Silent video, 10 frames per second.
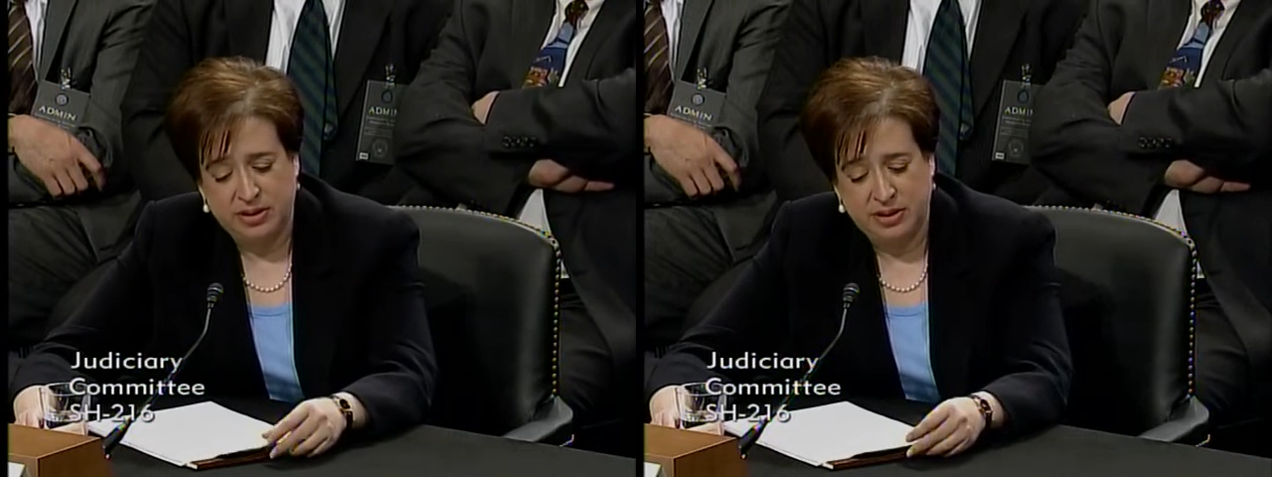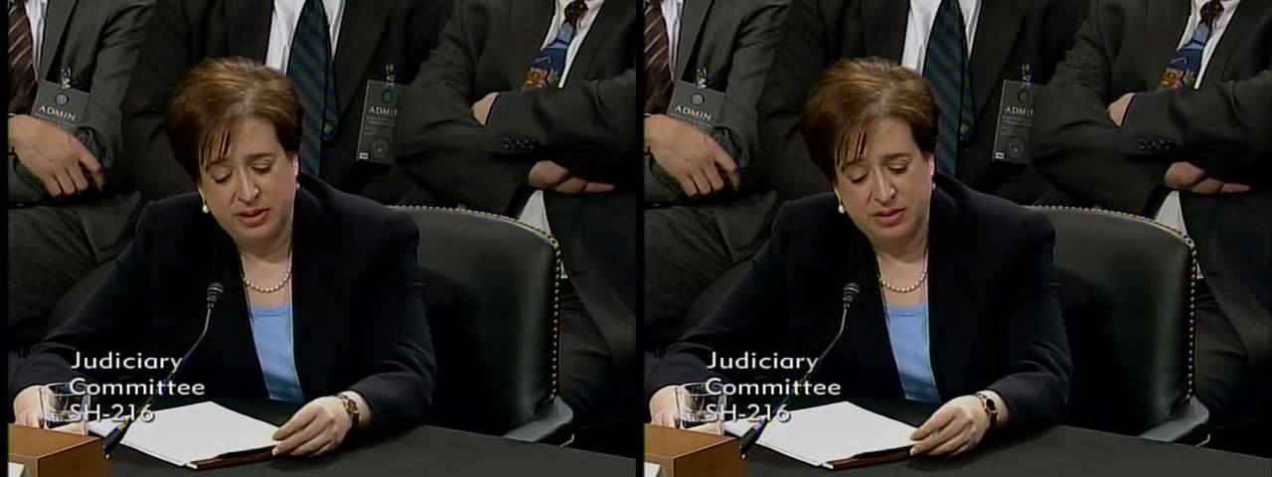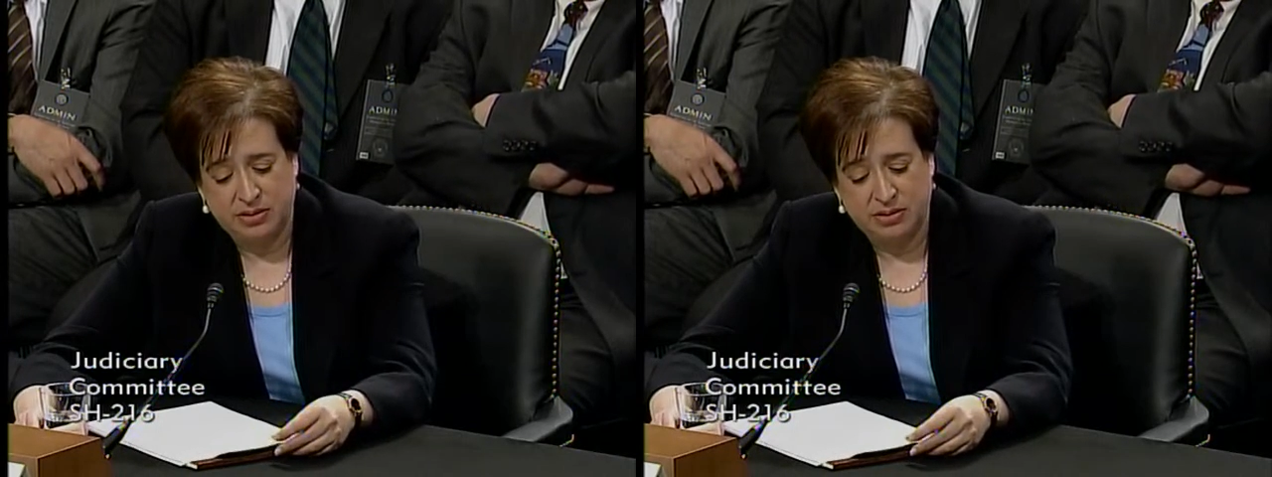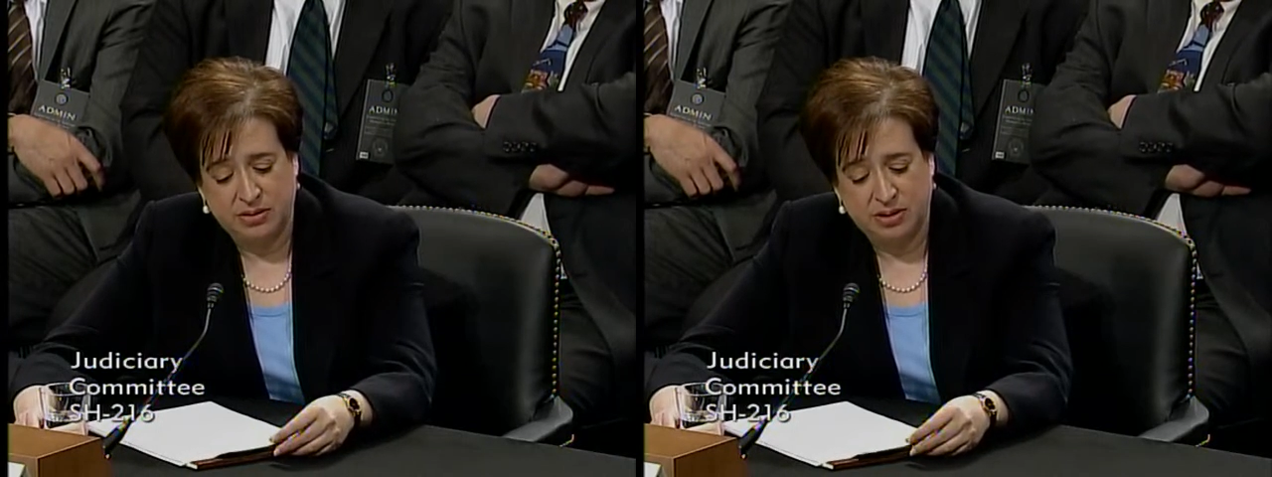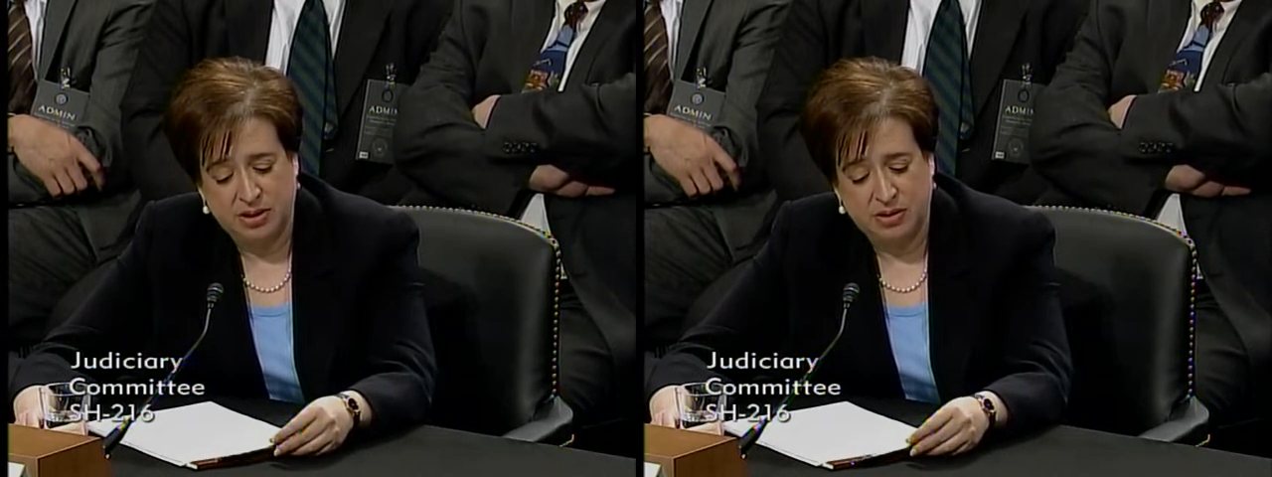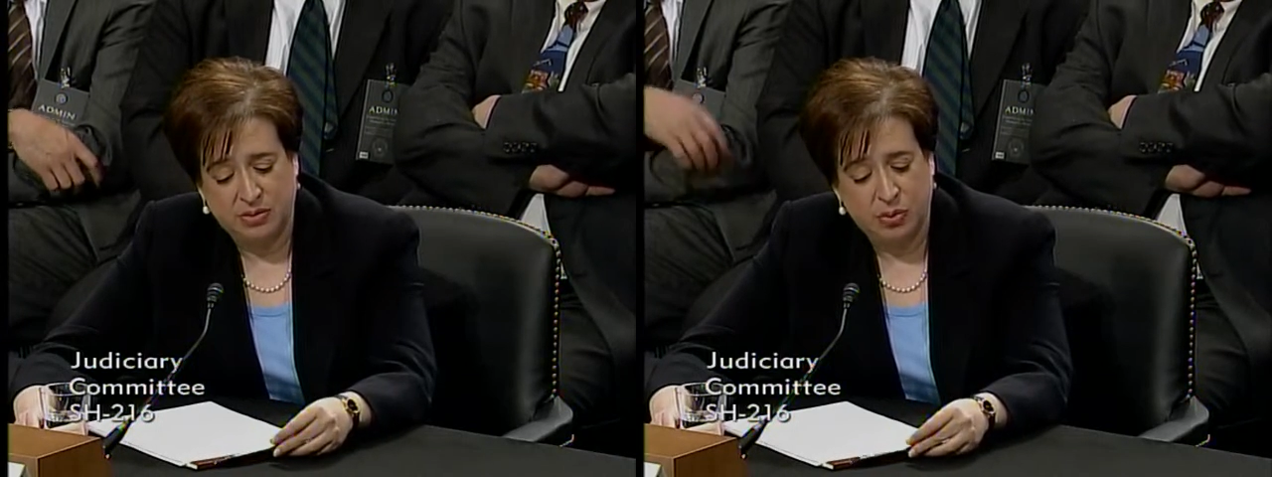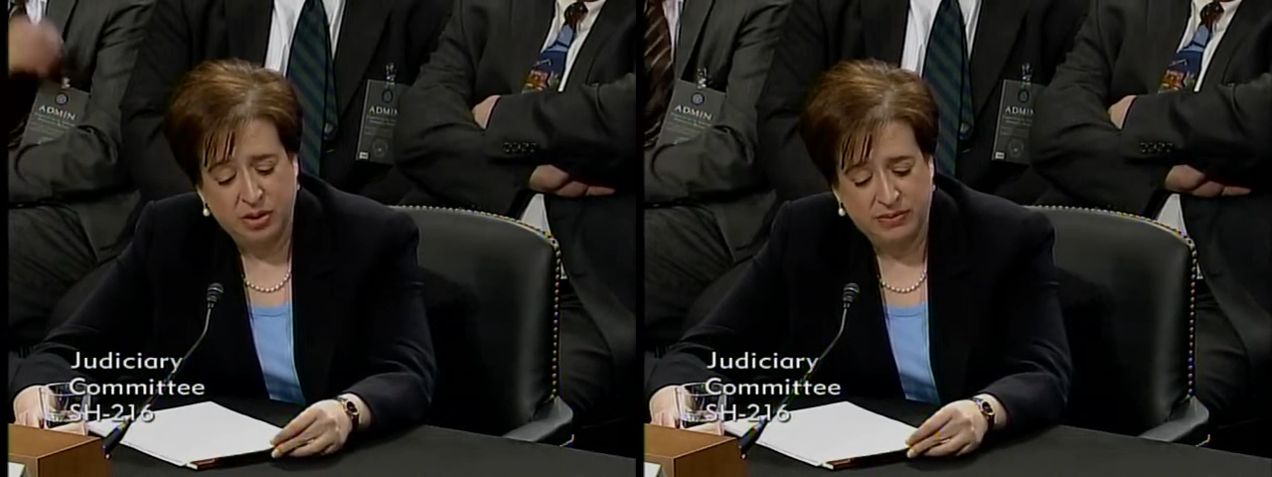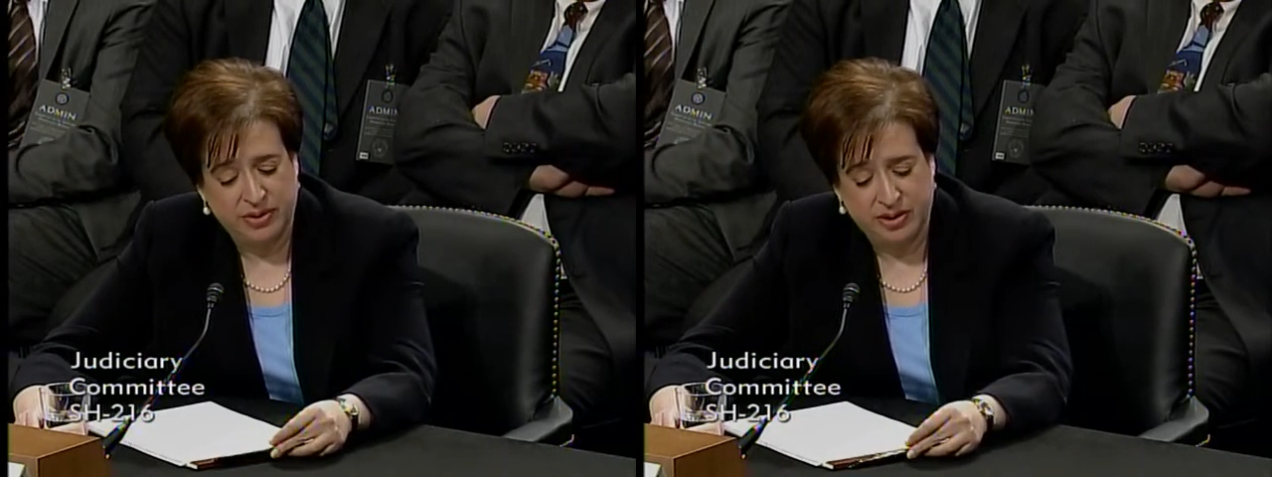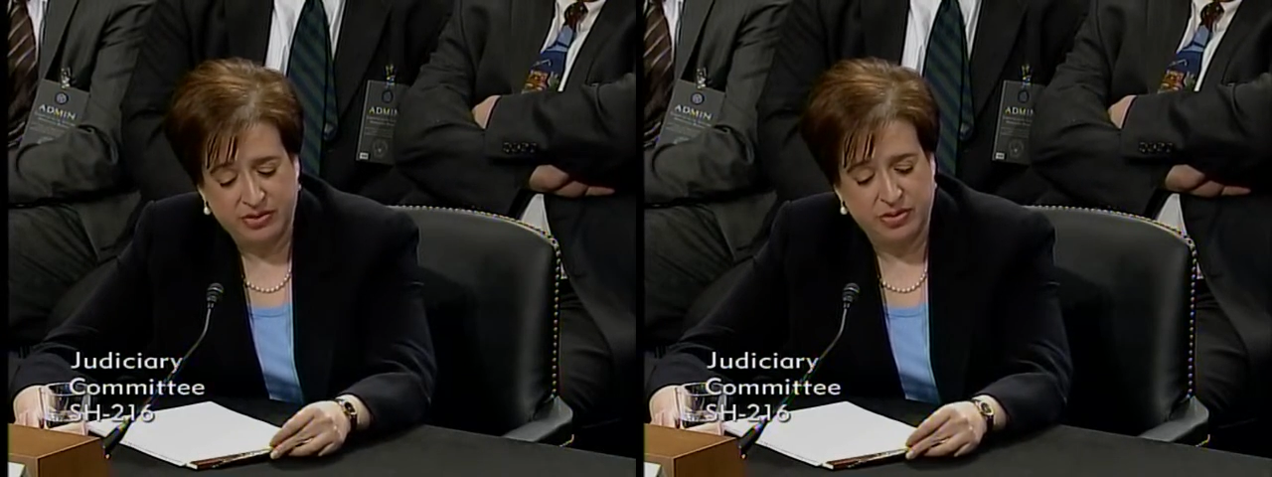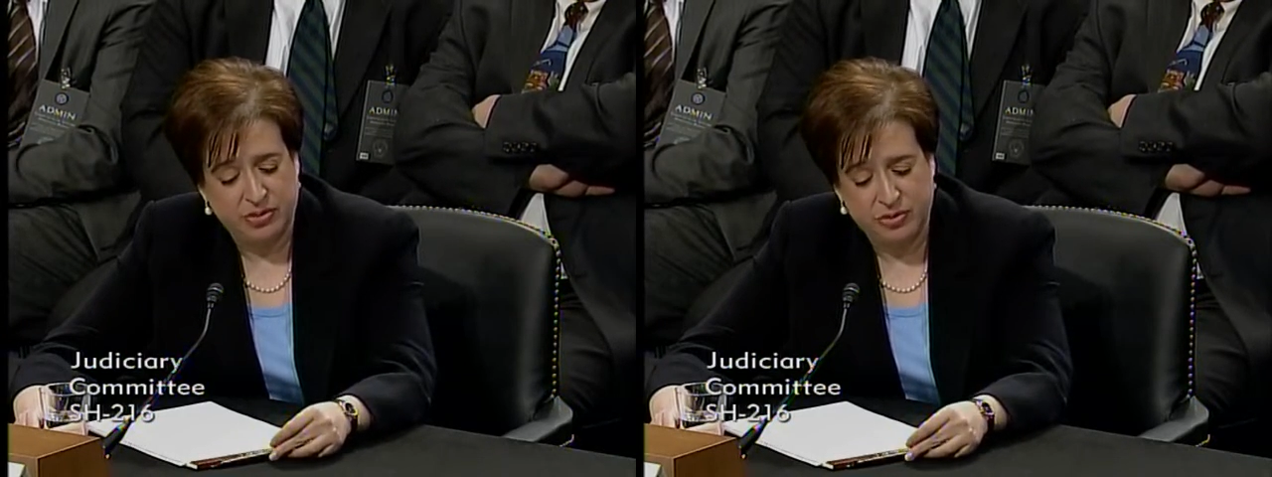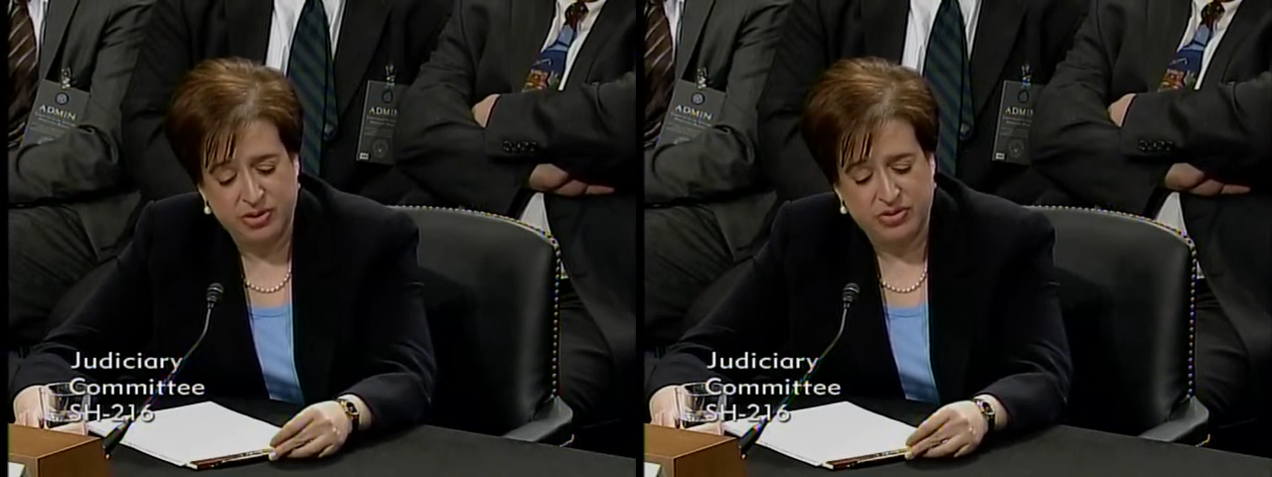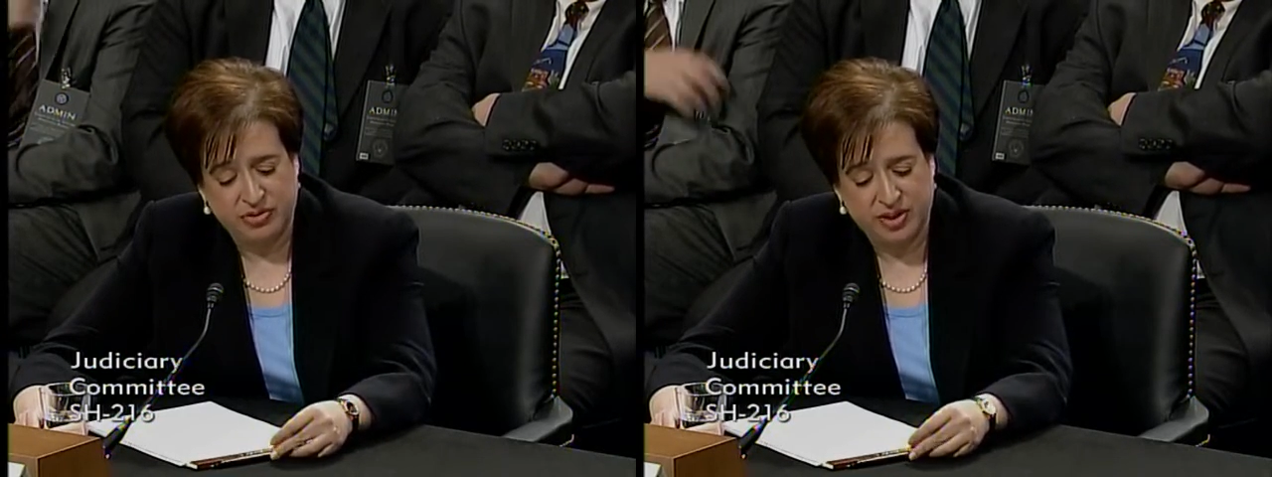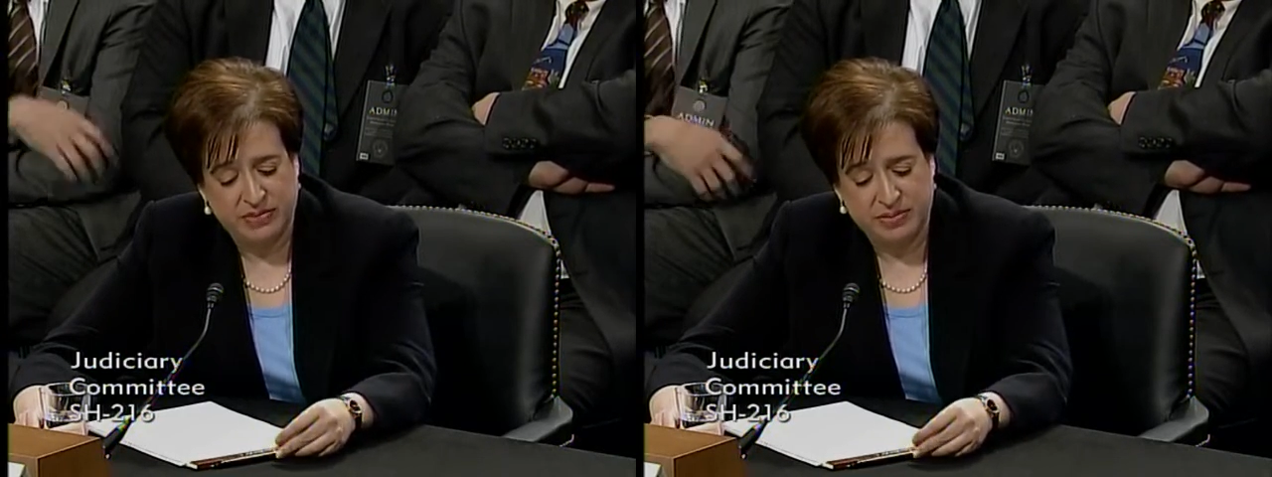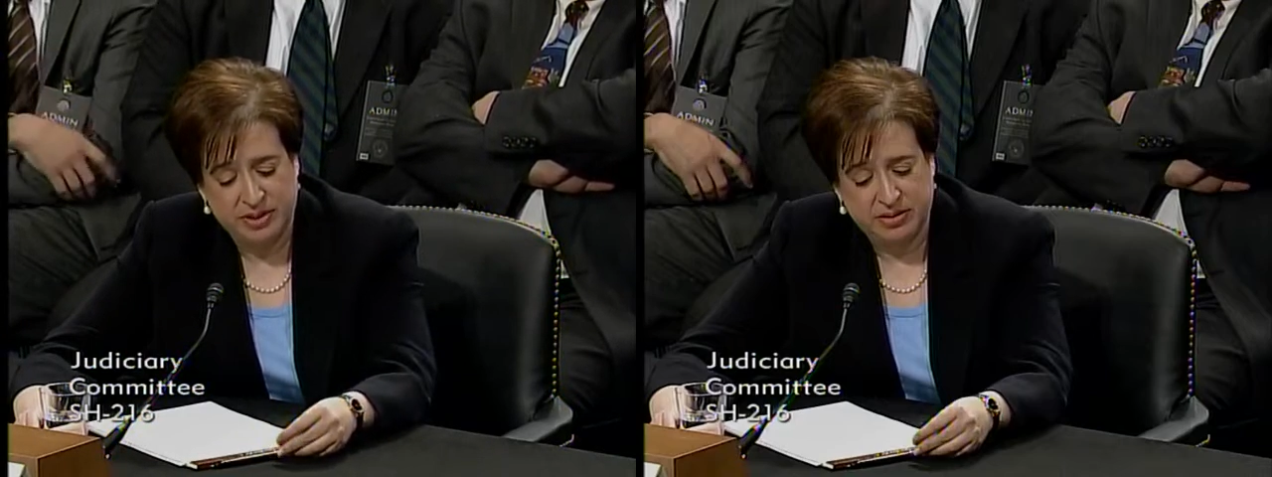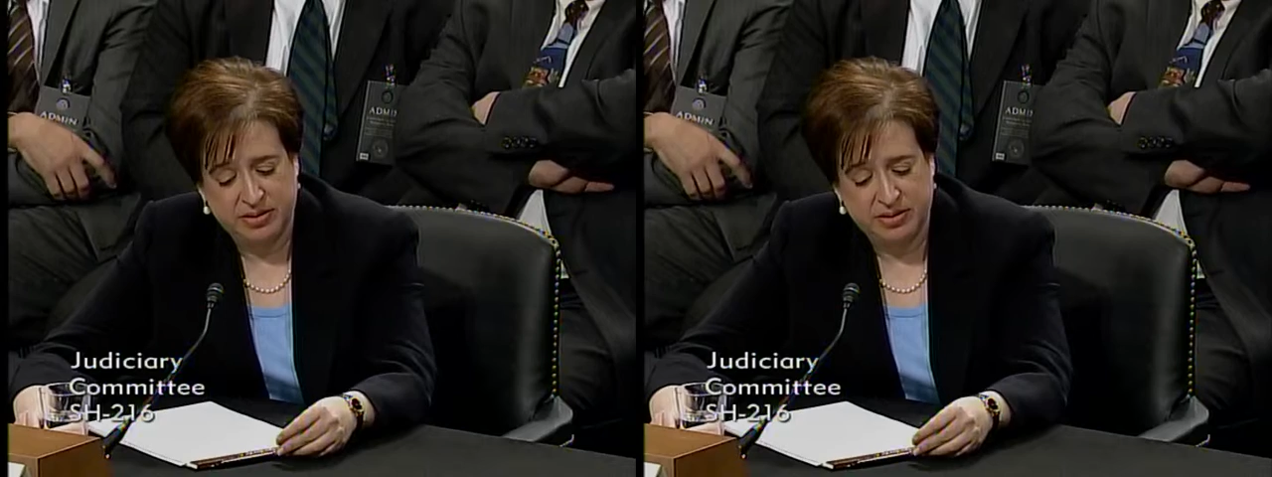in all of the institutions of government.